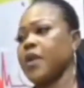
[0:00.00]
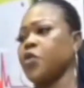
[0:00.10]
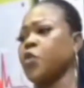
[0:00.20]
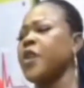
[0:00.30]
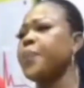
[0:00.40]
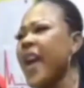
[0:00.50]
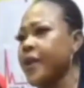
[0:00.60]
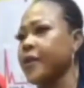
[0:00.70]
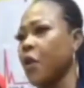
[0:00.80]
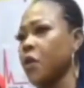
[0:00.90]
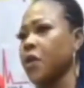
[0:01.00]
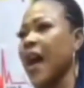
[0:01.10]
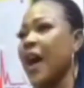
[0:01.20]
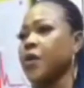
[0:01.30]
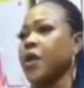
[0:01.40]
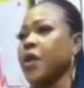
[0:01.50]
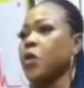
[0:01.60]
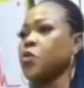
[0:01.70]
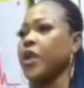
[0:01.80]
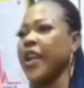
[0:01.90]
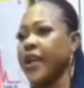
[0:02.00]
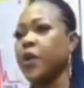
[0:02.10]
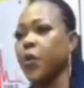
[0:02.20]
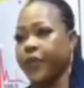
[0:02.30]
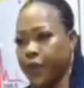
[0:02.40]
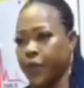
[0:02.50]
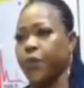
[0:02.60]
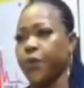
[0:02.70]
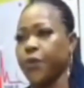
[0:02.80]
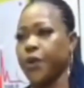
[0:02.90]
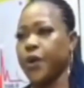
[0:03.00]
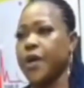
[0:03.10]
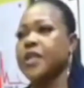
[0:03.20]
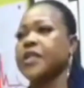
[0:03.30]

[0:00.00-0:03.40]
Debbie, it will depend on how they want to link with you.